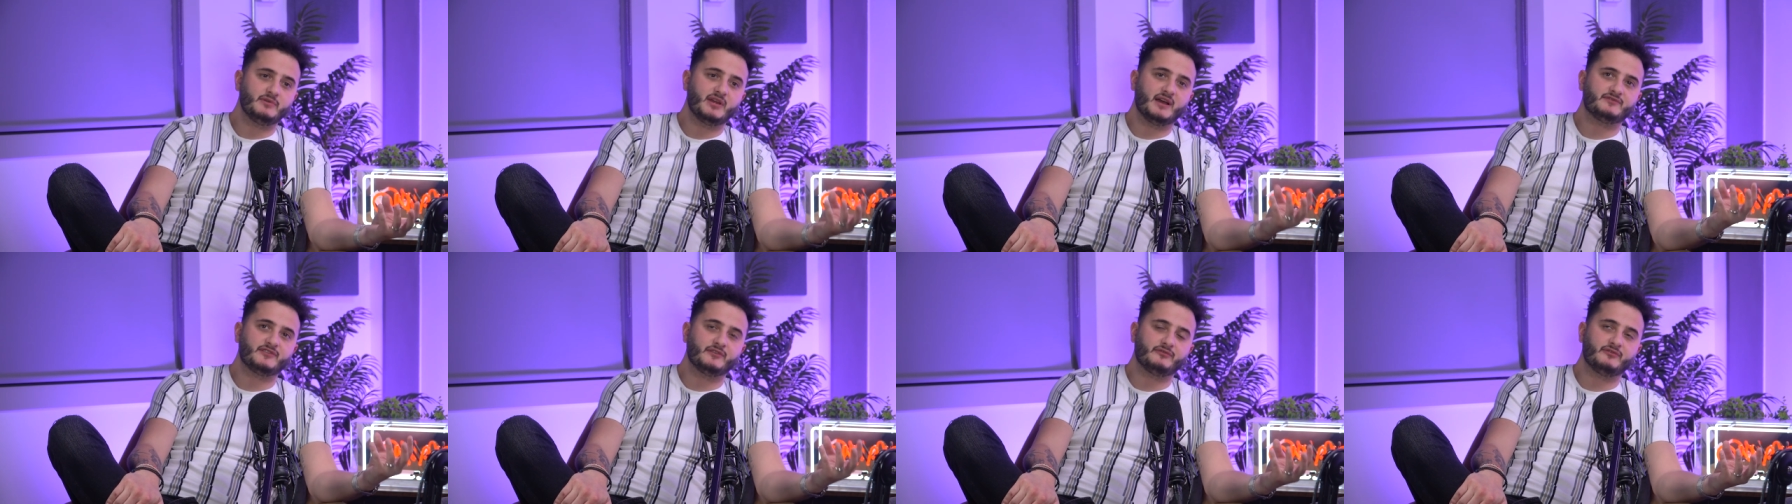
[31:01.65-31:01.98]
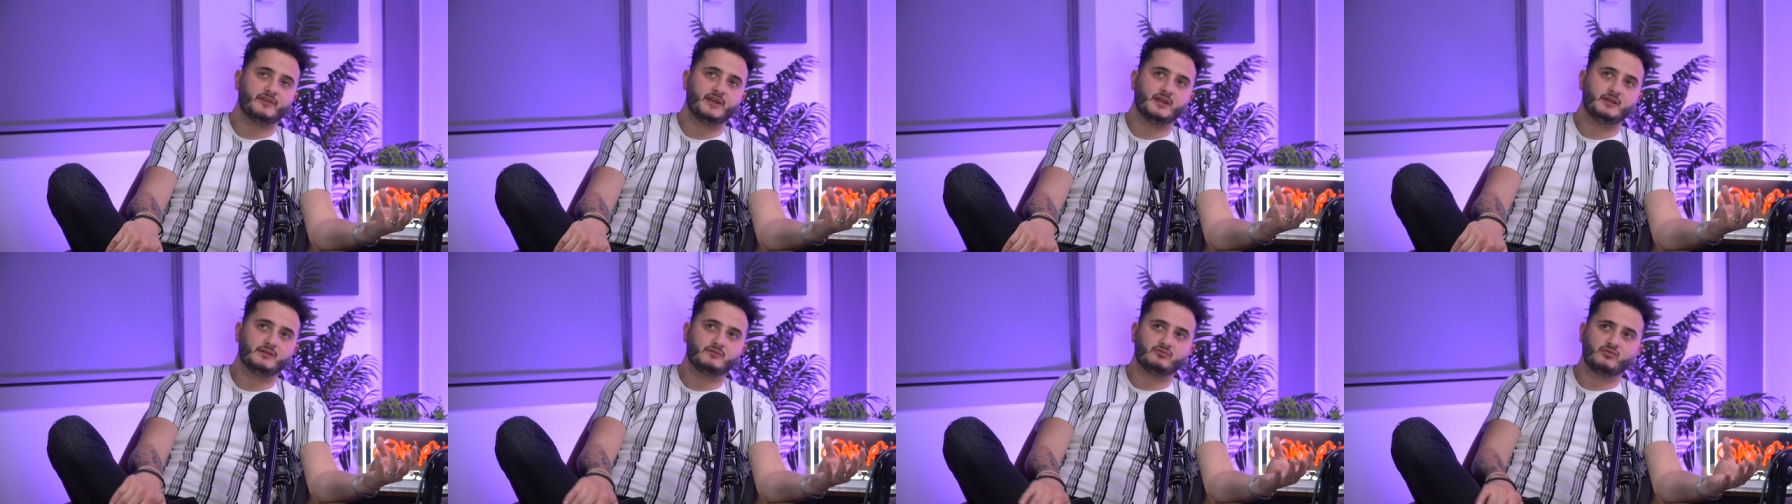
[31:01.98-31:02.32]
you have to
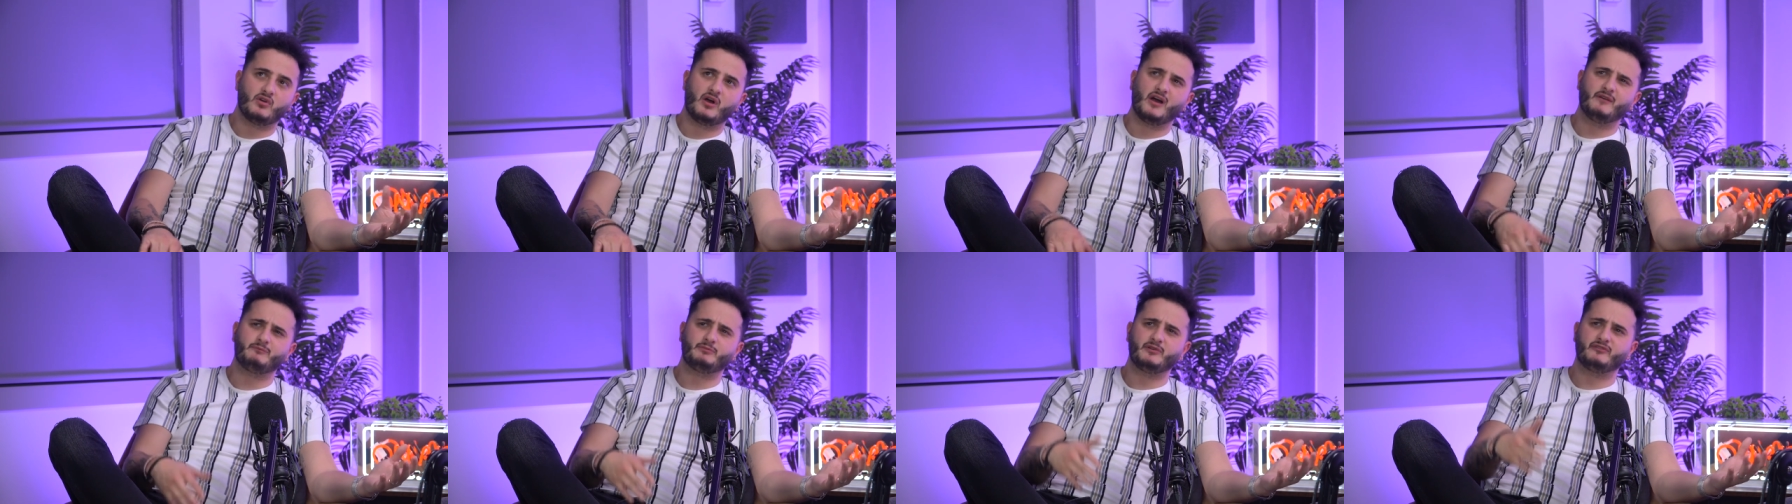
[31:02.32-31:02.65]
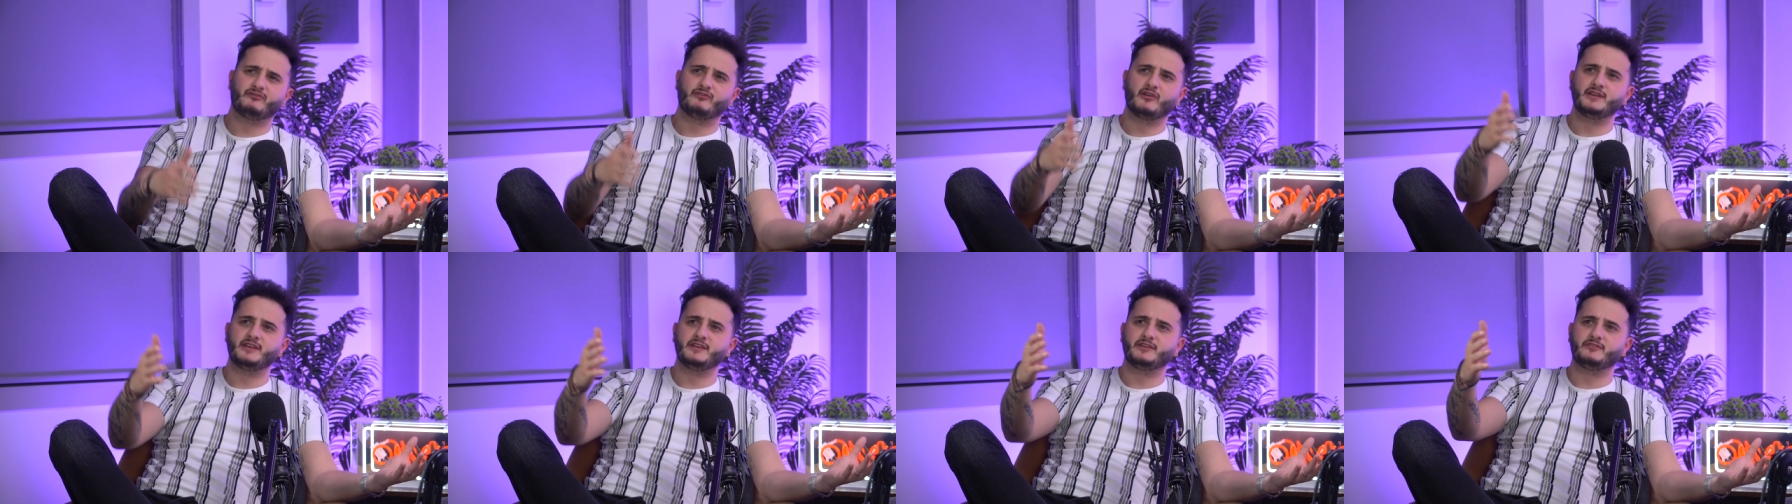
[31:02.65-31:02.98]
think, well, I
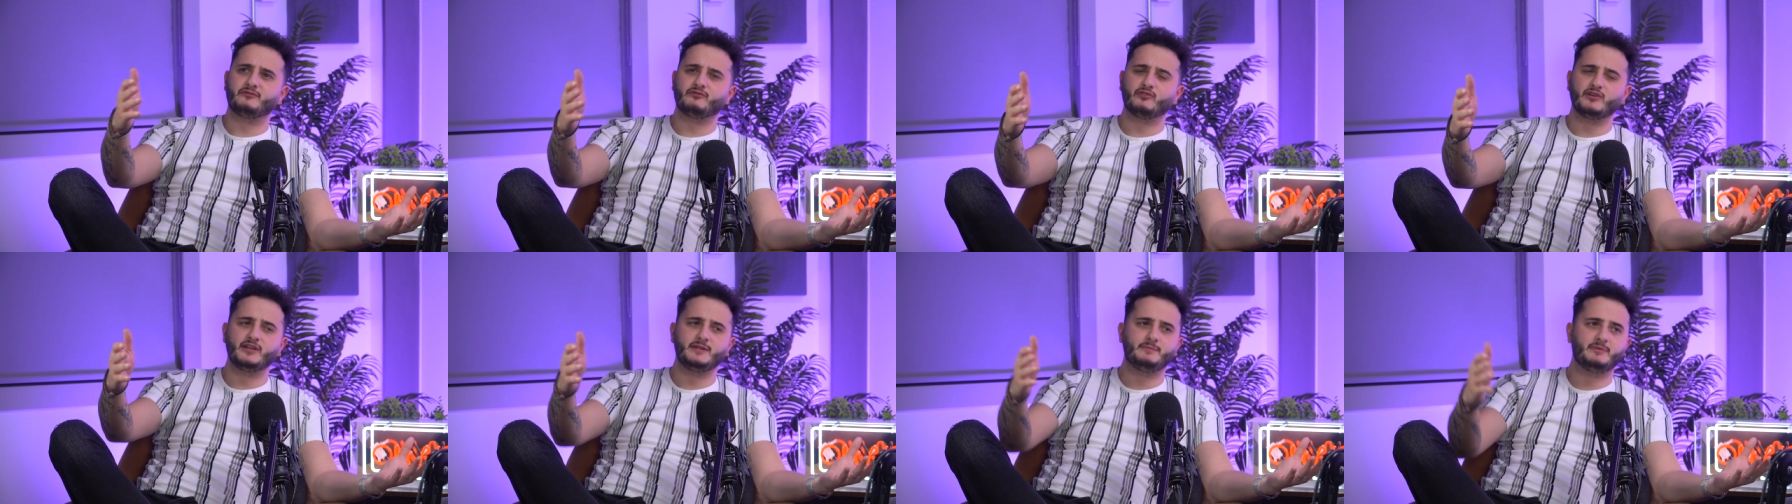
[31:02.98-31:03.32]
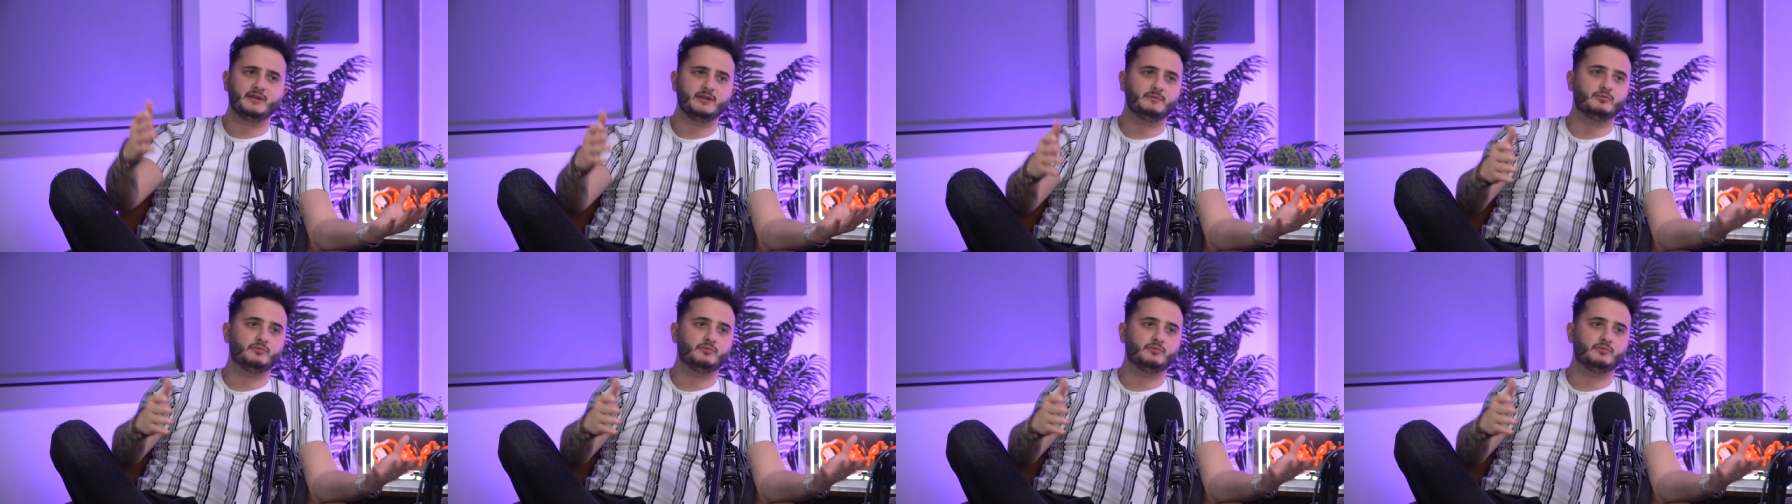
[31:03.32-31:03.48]
befriended three